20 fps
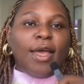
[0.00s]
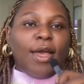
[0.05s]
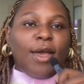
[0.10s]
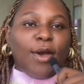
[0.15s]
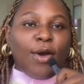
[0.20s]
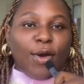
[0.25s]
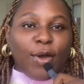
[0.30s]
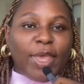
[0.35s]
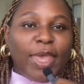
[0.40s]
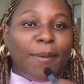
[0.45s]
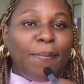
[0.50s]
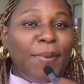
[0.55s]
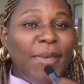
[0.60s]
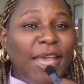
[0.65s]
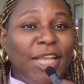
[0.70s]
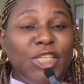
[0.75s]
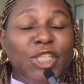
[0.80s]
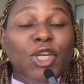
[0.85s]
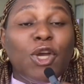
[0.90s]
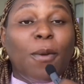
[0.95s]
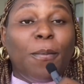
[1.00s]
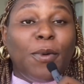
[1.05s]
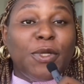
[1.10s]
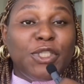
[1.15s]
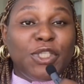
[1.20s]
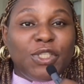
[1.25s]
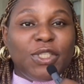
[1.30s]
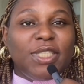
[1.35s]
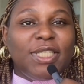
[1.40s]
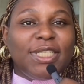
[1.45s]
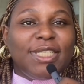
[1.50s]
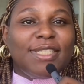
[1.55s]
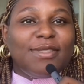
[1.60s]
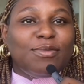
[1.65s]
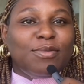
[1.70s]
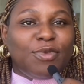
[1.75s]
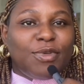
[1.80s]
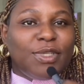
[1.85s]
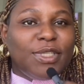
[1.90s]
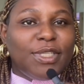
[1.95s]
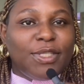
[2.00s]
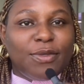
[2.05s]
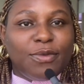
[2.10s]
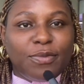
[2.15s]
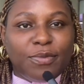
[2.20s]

Okay, PhD opportunities in Brazil.